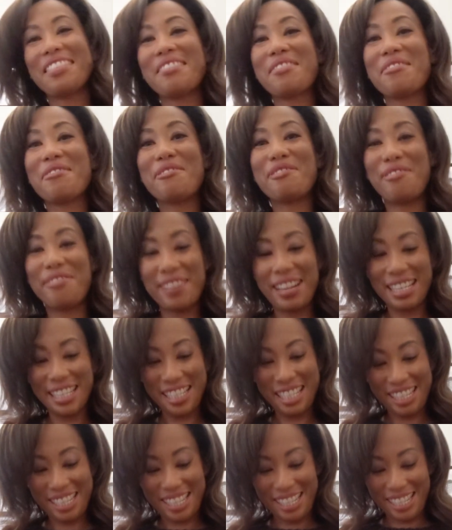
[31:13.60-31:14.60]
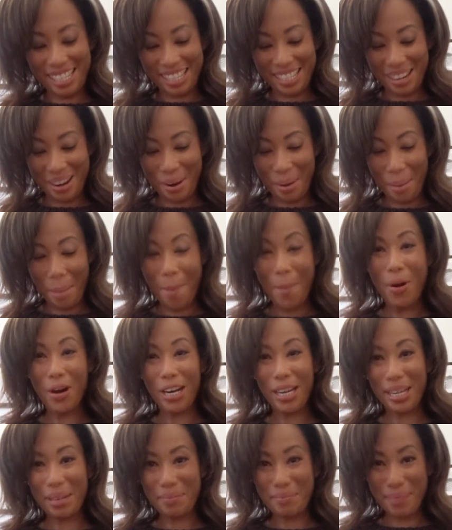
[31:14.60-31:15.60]
The French
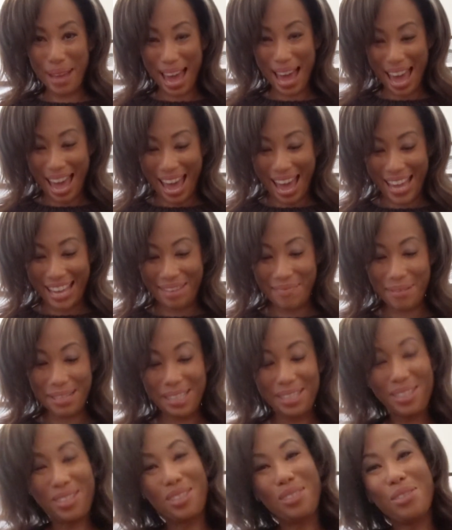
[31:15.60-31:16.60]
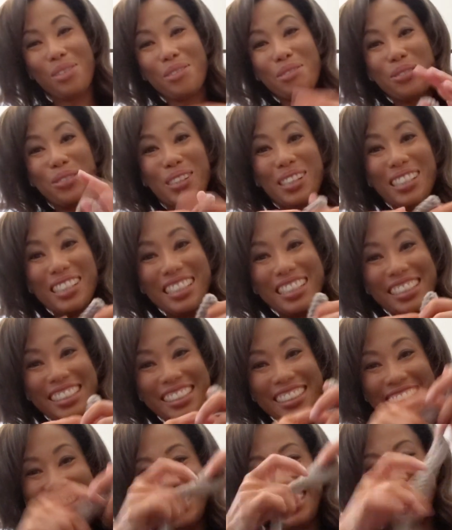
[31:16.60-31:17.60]
Market Bag by 2 of
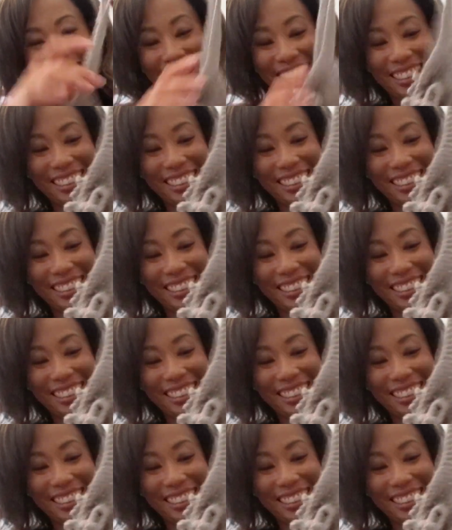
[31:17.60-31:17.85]
Wands.